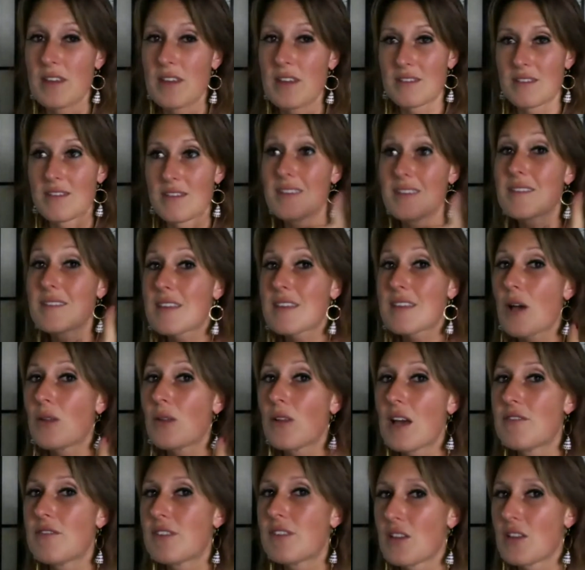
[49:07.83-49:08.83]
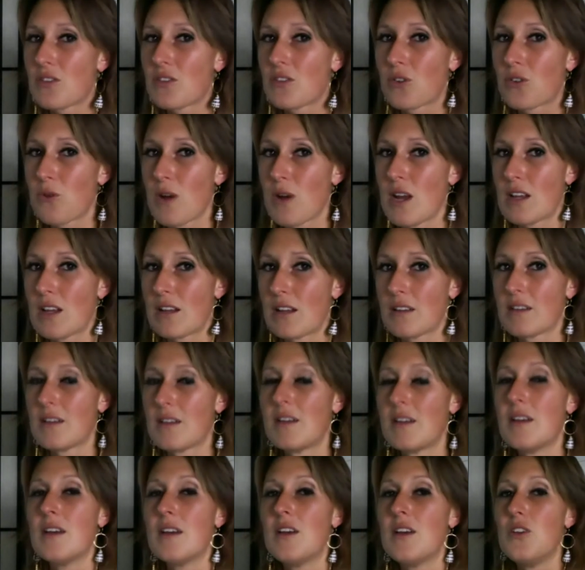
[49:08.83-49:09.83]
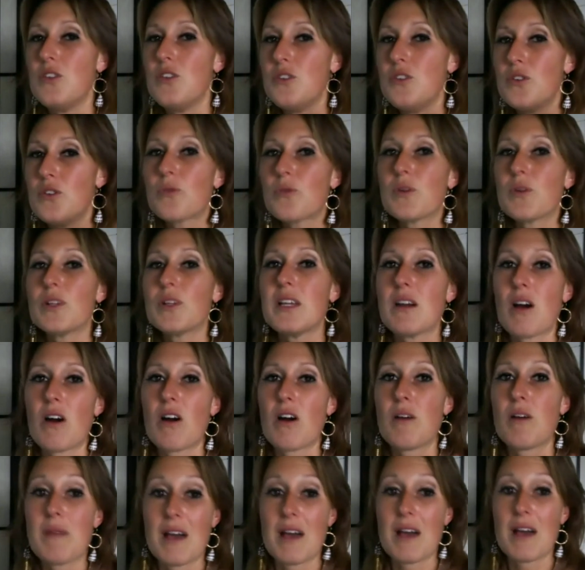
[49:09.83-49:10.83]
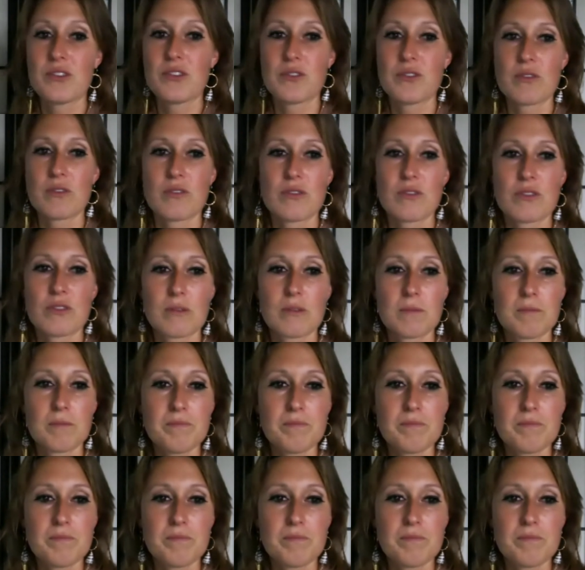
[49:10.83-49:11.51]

This is how life gets created. You really are masters.